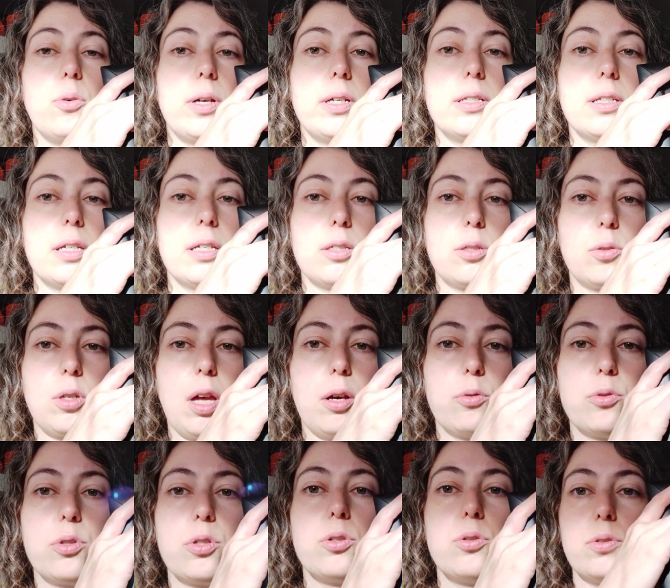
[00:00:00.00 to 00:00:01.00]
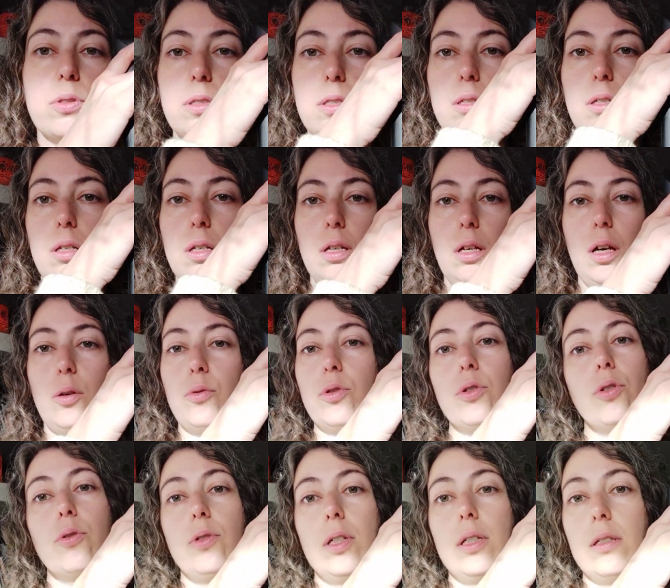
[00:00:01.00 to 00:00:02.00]
ideas how to use
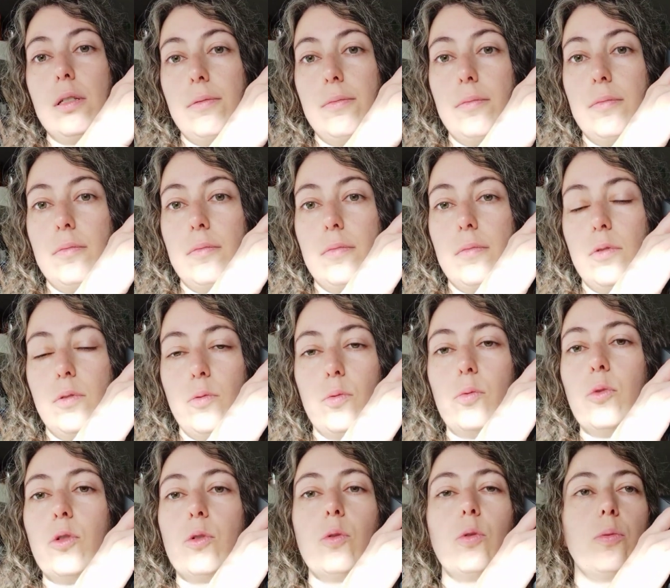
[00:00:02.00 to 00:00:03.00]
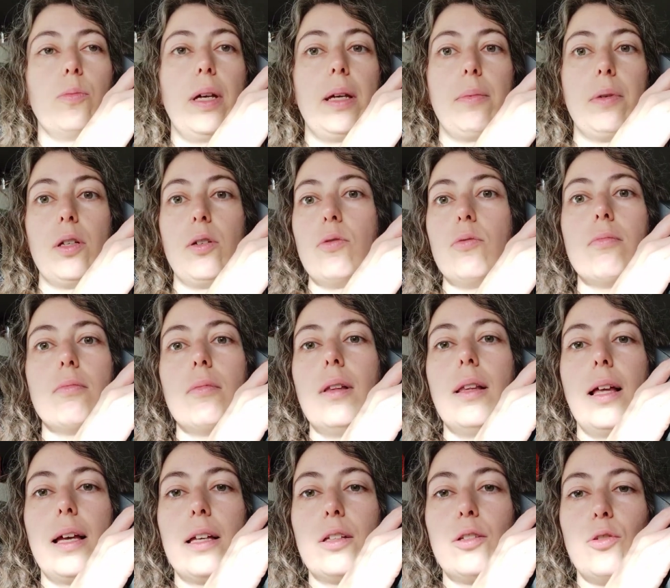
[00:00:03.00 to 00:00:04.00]
it, or maybe you
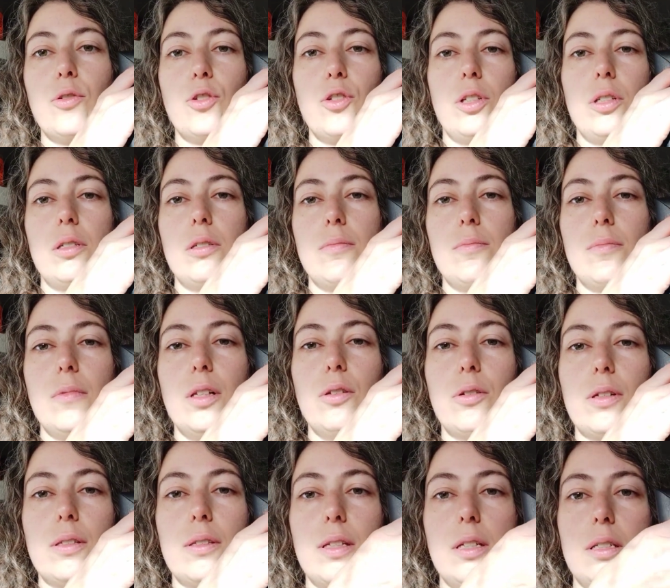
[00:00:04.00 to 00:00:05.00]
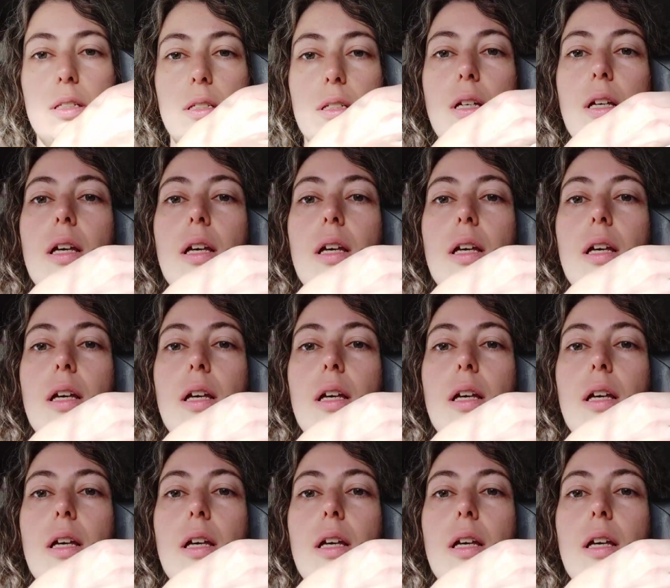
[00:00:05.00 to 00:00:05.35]
like to just look at it.